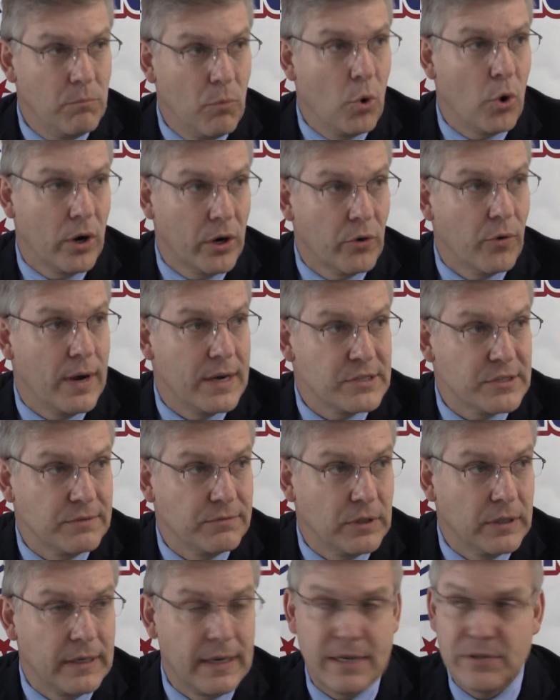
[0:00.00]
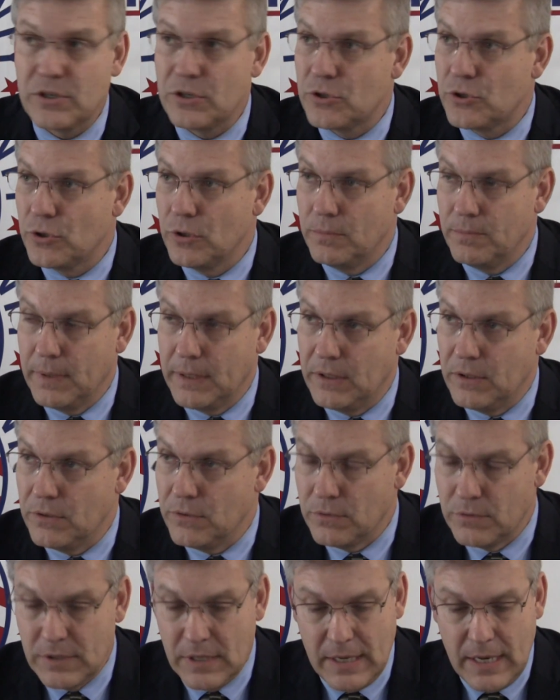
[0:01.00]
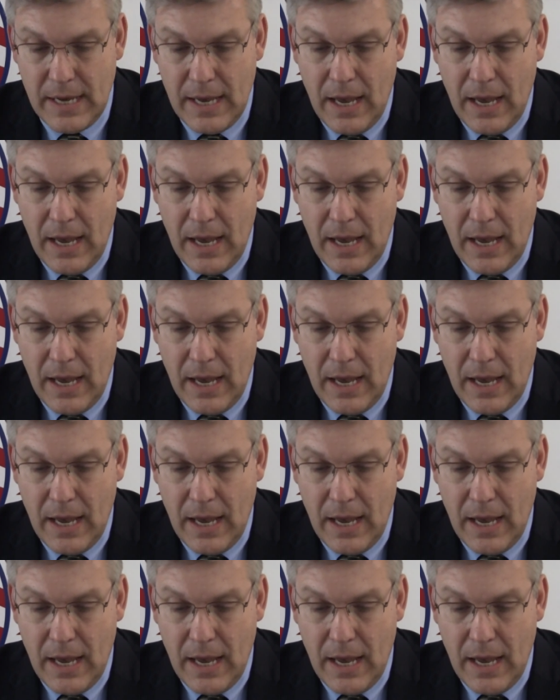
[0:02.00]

more aggressively, as it should be used.